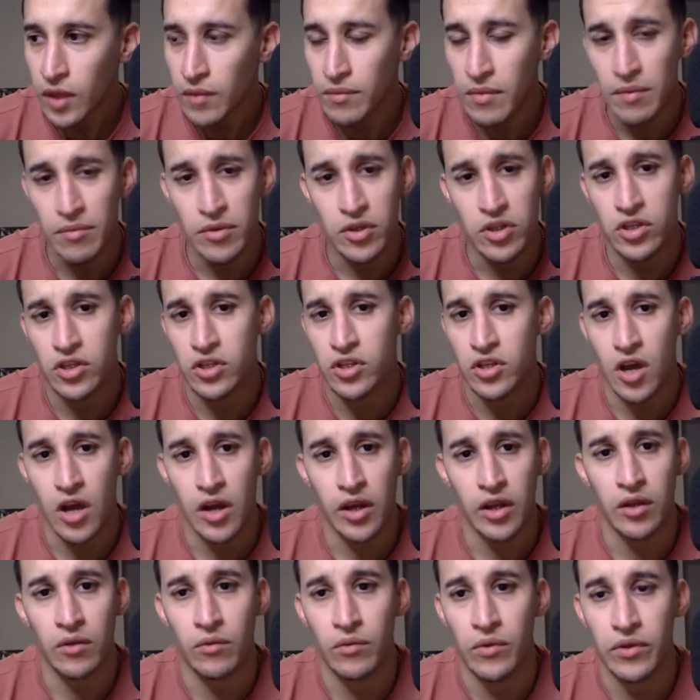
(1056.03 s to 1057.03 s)
maybe just
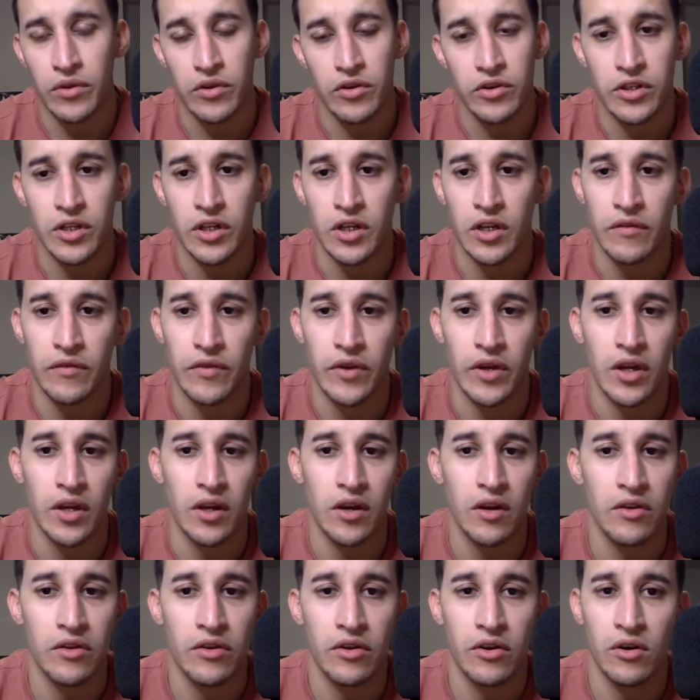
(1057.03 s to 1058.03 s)
talking with your
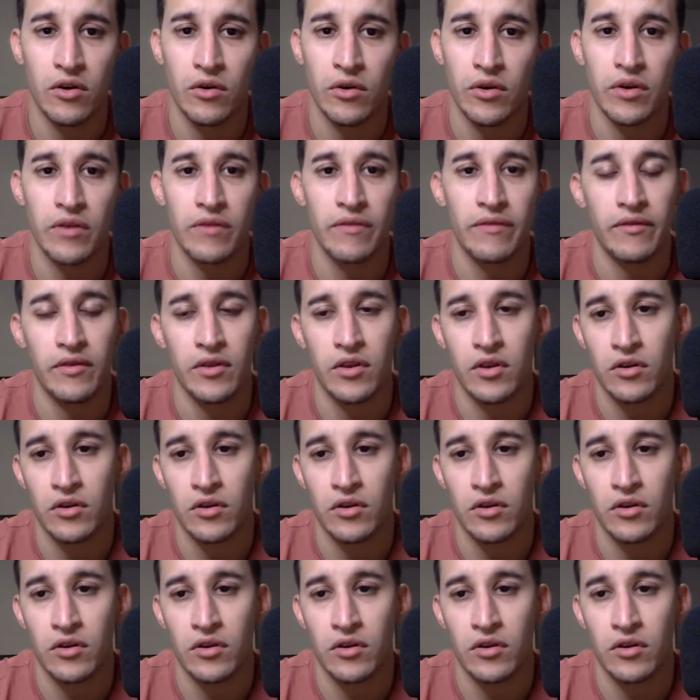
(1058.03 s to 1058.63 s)
significant other or your